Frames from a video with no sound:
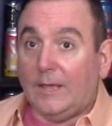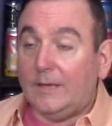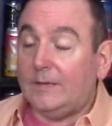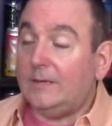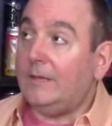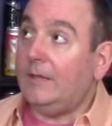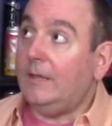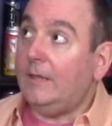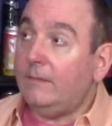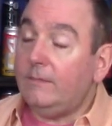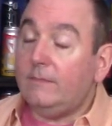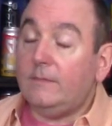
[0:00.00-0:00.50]
And
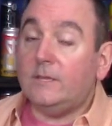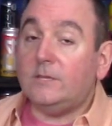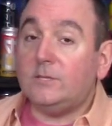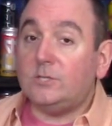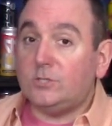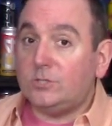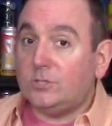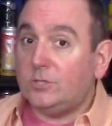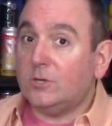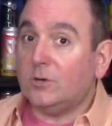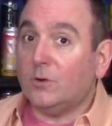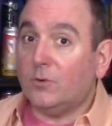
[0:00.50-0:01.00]
in this
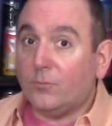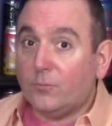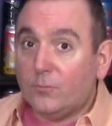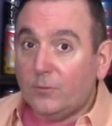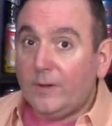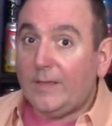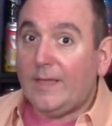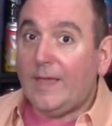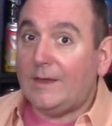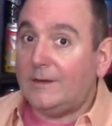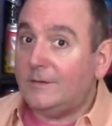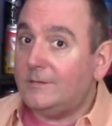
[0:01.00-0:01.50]

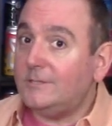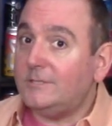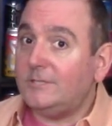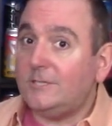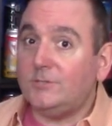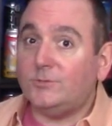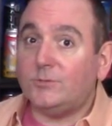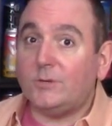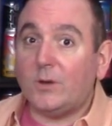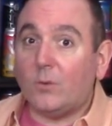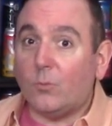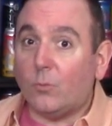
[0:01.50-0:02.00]
sugar-free energy
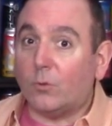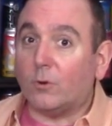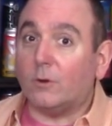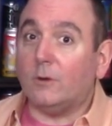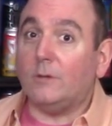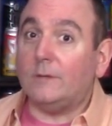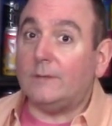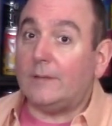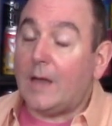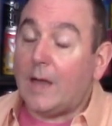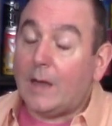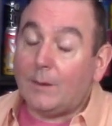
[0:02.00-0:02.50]
drink
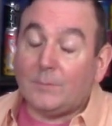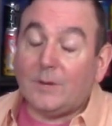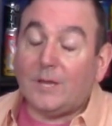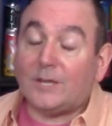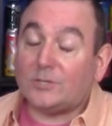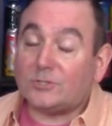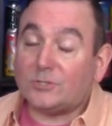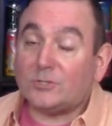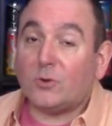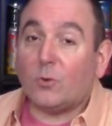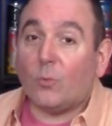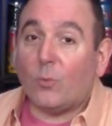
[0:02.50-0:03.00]
world, I'm not
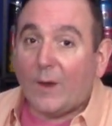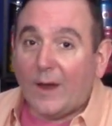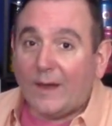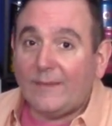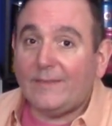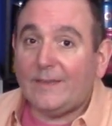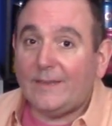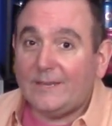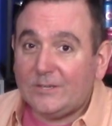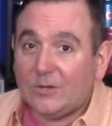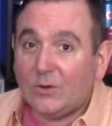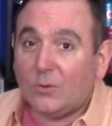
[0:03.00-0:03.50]
sure why
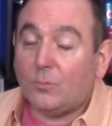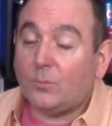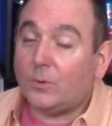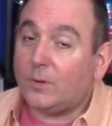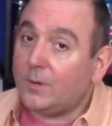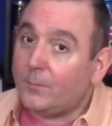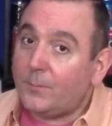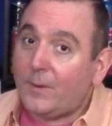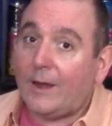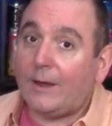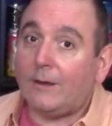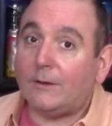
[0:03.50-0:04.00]
they don't, but
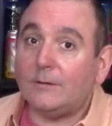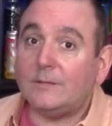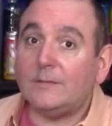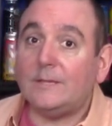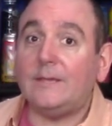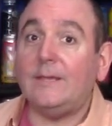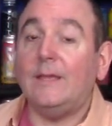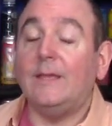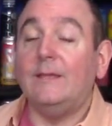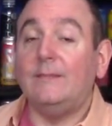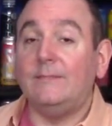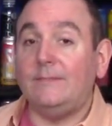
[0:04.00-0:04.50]

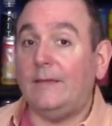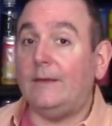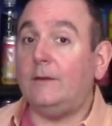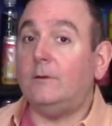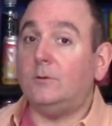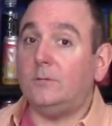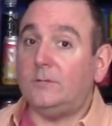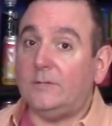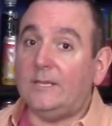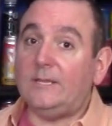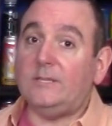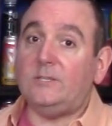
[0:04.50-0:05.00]
apparently they
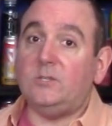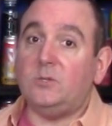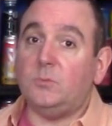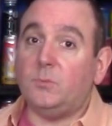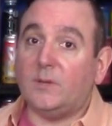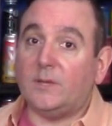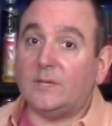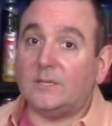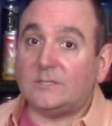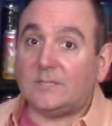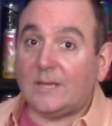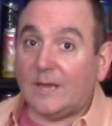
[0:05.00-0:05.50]
don't need to
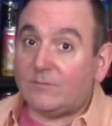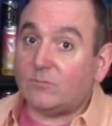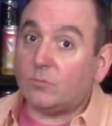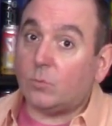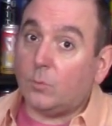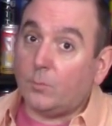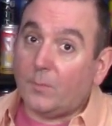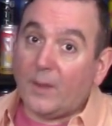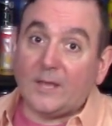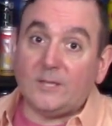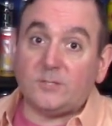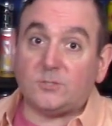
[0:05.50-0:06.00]
because
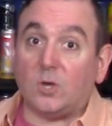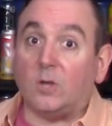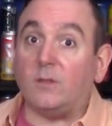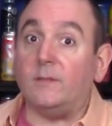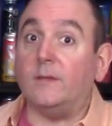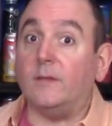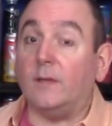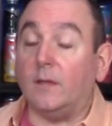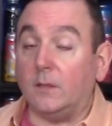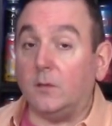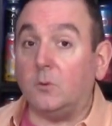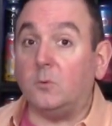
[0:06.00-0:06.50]
everyone buys all
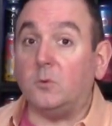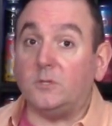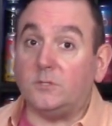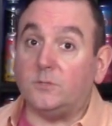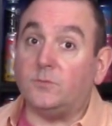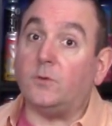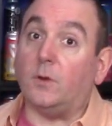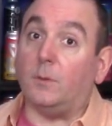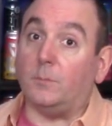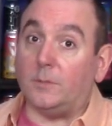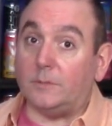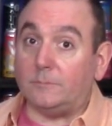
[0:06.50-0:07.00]
the other ones
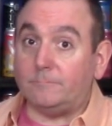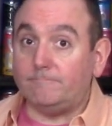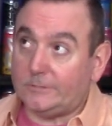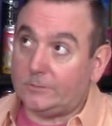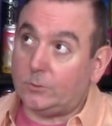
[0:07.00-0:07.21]
from them.